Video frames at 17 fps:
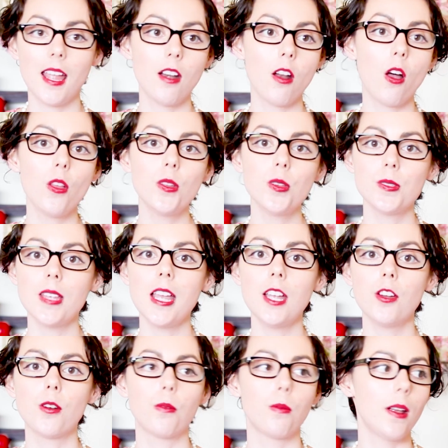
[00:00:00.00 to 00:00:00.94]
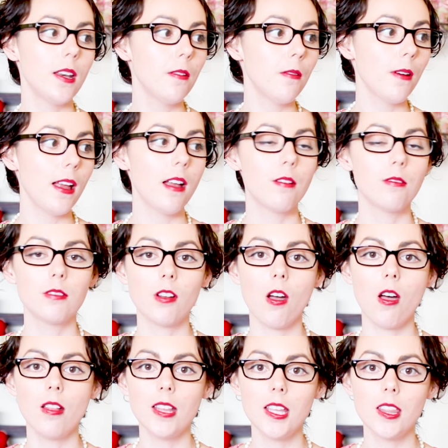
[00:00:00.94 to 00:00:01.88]
and all those like her running around
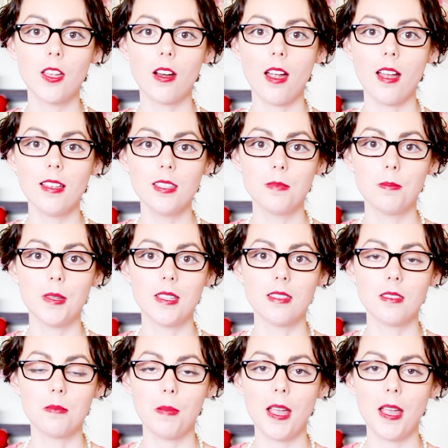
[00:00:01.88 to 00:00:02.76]
calling their husbands